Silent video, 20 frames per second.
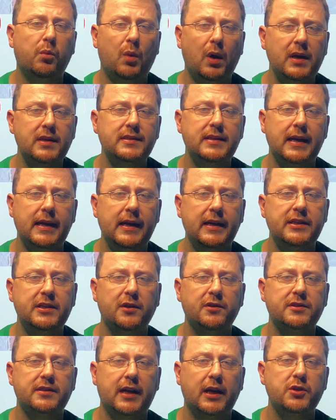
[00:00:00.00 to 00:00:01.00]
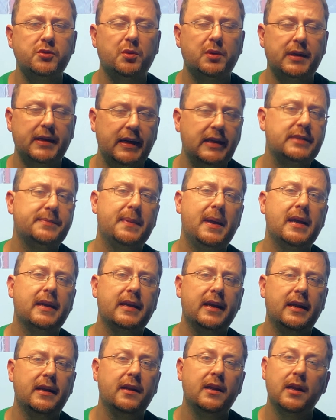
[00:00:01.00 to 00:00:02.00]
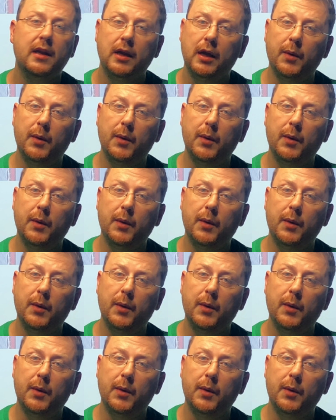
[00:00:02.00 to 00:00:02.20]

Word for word: once the NHL schedule kicks back in